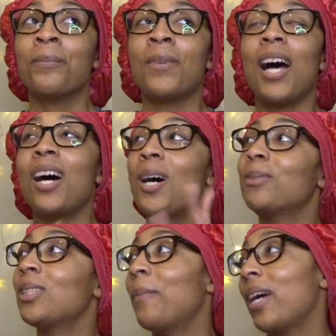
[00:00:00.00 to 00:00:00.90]
I hope
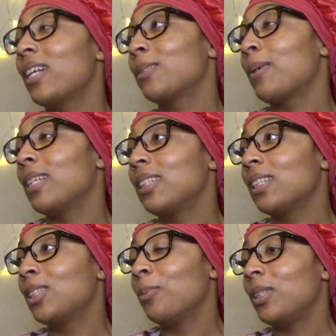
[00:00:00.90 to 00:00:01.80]
somebody explains
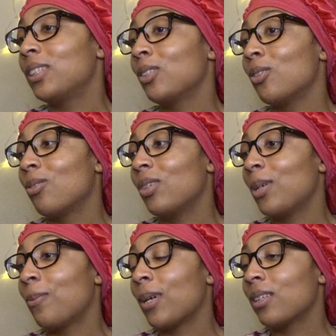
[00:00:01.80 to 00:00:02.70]
that to me soon
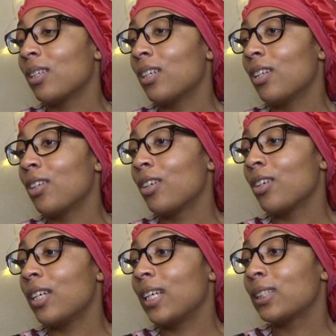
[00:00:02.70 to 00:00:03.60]
in one of the
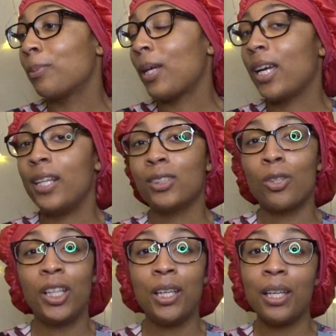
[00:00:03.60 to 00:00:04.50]
other explains or
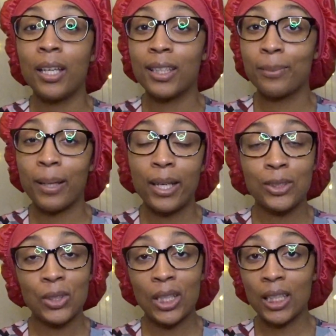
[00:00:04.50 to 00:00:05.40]
ending explains
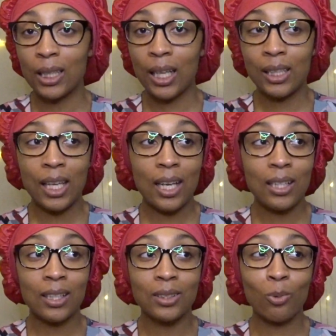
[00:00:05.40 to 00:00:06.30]
or anything like that.
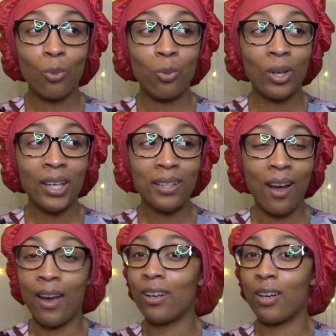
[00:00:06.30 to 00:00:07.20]
Cause what
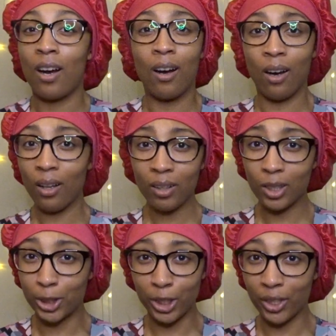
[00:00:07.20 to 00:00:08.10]

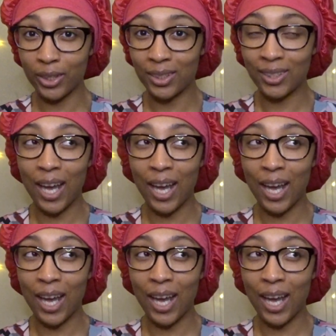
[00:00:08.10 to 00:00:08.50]
gynecologist?